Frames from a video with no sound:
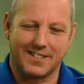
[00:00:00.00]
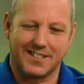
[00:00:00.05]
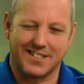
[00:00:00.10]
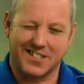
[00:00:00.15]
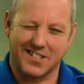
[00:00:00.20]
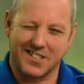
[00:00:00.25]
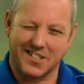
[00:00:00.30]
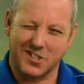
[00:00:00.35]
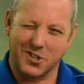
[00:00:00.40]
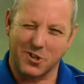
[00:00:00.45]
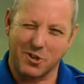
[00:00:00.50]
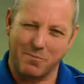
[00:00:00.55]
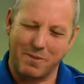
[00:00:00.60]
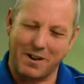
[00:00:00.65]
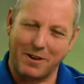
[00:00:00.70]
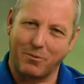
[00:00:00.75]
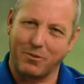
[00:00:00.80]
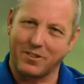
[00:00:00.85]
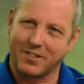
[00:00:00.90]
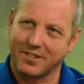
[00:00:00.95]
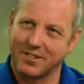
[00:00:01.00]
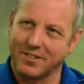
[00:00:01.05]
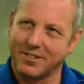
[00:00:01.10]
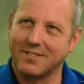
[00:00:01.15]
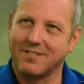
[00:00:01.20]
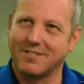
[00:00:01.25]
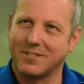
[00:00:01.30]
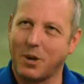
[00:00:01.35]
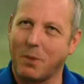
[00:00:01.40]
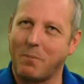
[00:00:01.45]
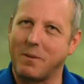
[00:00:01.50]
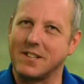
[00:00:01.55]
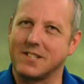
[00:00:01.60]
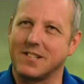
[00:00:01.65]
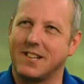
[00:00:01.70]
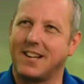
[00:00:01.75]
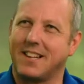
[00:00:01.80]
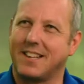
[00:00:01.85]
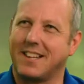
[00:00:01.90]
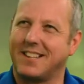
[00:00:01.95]
to come out with comments
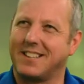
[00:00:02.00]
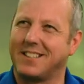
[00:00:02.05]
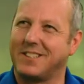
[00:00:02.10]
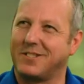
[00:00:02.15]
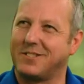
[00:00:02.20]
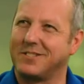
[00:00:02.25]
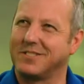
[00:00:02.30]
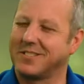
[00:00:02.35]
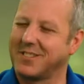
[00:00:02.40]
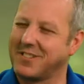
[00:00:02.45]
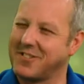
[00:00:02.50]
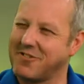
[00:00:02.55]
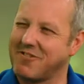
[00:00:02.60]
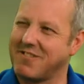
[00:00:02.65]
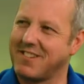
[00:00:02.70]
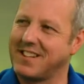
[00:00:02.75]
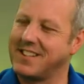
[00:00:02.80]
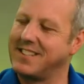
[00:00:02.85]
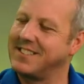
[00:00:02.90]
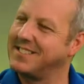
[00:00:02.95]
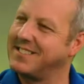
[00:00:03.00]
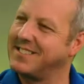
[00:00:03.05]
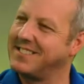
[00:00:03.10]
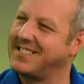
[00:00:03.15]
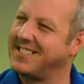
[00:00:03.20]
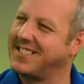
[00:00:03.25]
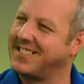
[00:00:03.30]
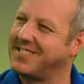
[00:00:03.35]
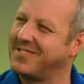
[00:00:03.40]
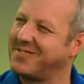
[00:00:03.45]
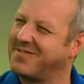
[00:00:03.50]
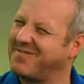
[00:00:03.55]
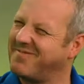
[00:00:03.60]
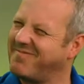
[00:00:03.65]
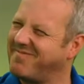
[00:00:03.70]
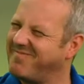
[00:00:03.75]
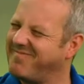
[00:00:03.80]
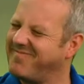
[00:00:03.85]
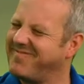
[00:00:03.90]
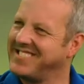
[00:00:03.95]
like that are not great. No.
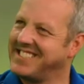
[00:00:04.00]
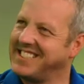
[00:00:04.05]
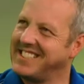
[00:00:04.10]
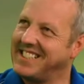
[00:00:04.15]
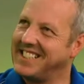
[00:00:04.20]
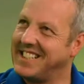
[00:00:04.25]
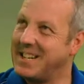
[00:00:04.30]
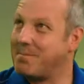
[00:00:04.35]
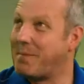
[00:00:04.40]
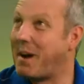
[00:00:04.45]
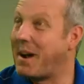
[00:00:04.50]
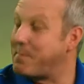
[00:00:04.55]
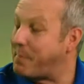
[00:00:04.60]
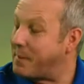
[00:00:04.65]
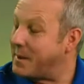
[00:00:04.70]
It might